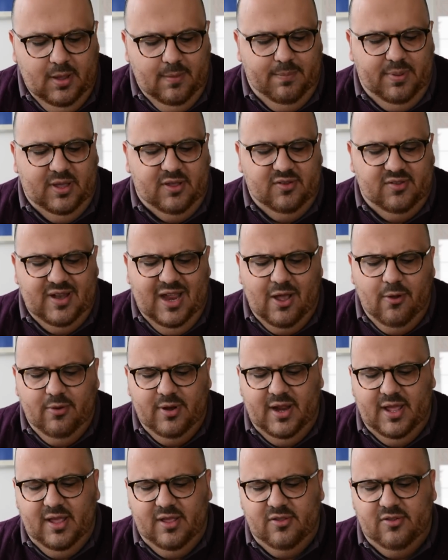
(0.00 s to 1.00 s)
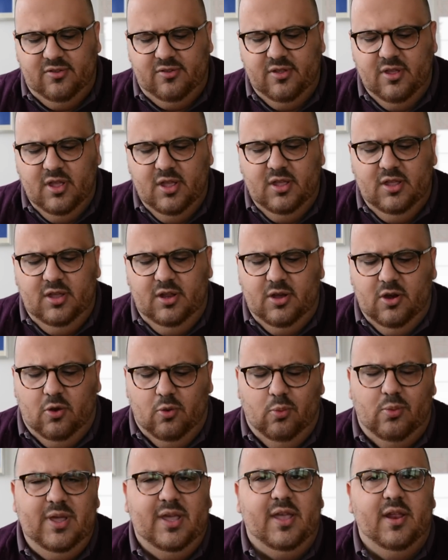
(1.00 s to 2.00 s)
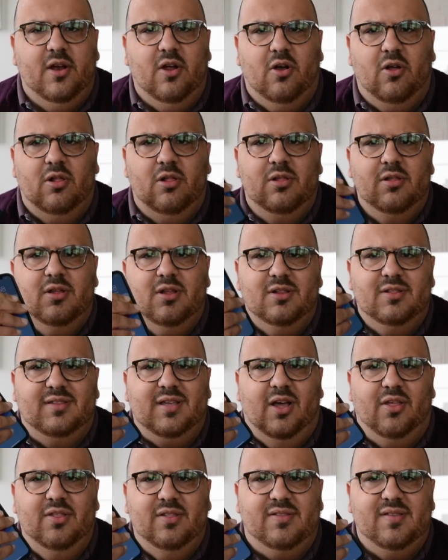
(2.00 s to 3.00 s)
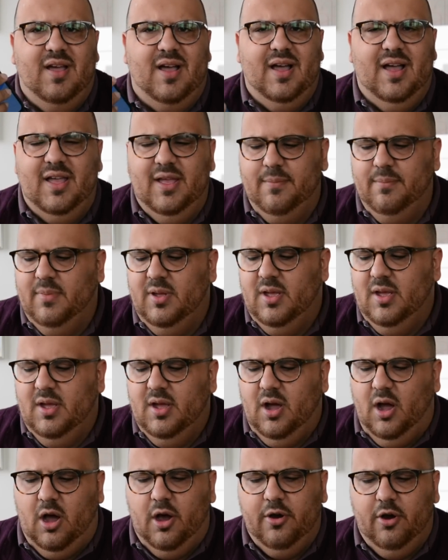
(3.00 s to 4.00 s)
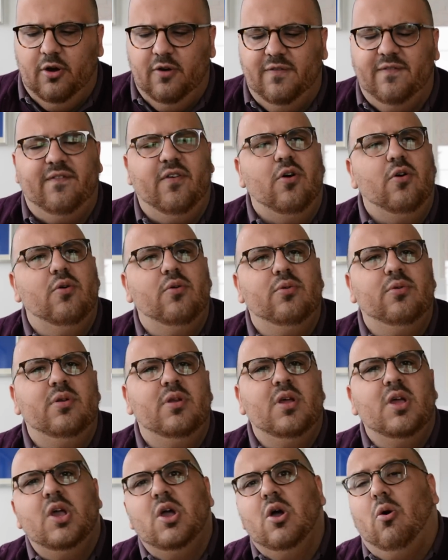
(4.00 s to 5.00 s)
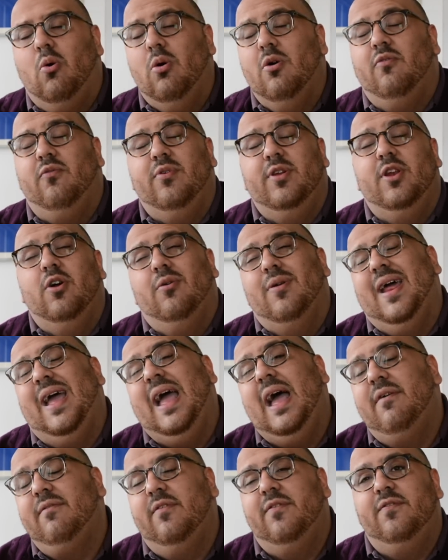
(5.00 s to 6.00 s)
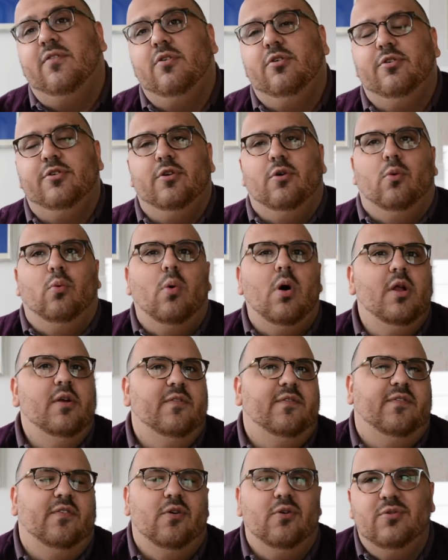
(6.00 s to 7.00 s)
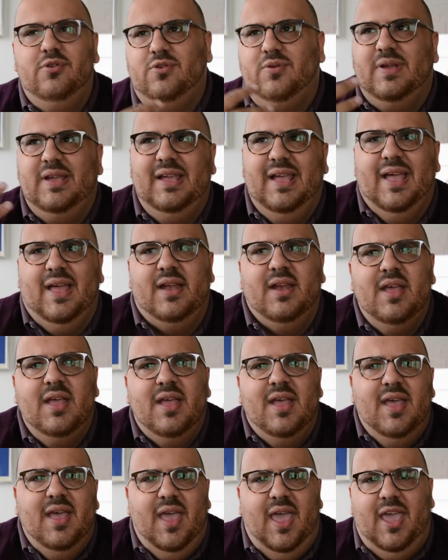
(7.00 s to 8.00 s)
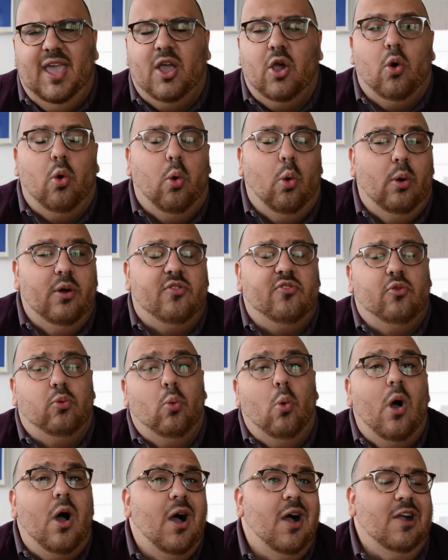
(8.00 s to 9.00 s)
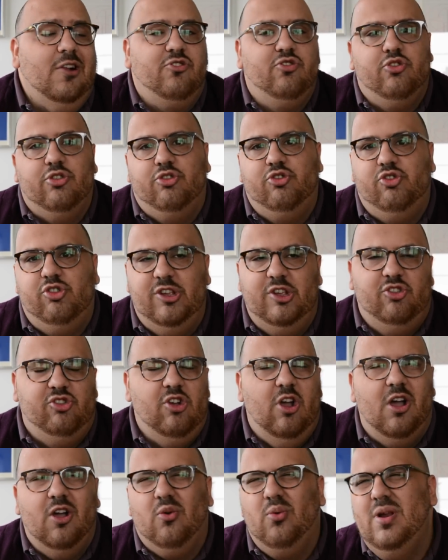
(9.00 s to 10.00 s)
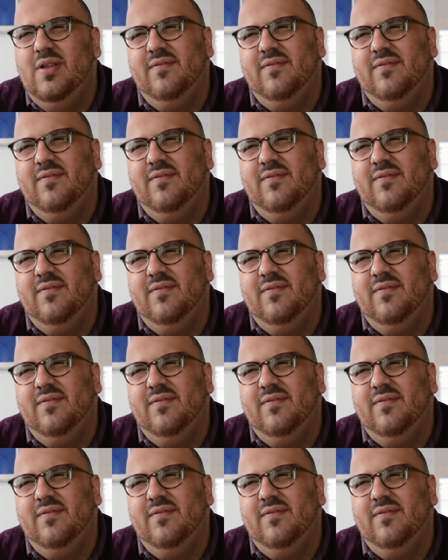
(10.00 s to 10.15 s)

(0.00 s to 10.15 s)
Because nowadays, you know, we can all tell the time on our phone, or if we don't have a phone or don't want a phone, you can get a quartz watch, a G-Shock, or